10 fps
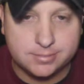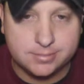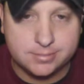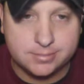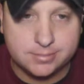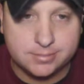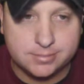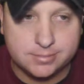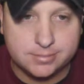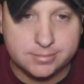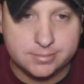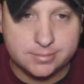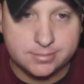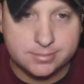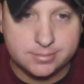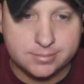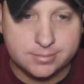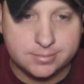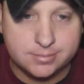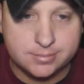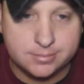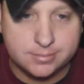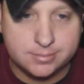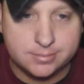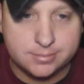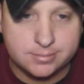The person shown says nothing.